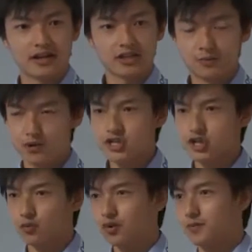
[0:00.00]

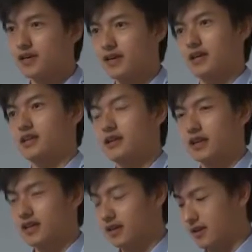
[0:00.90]
inspiration would be
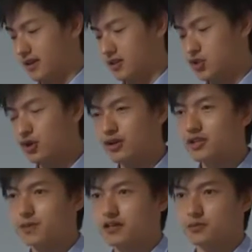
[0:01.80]
in
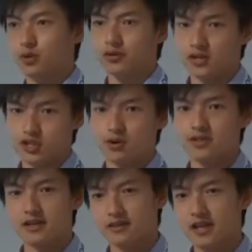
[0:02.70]
insurance, because both
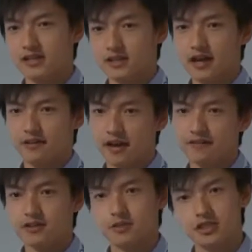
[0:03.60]
insurance and lending
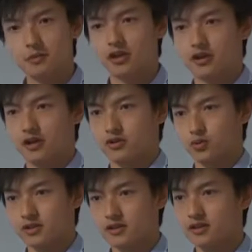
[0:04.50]
have some similar
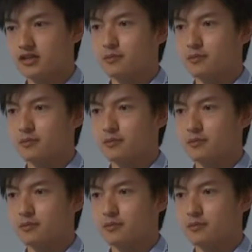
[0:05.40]
characteristics.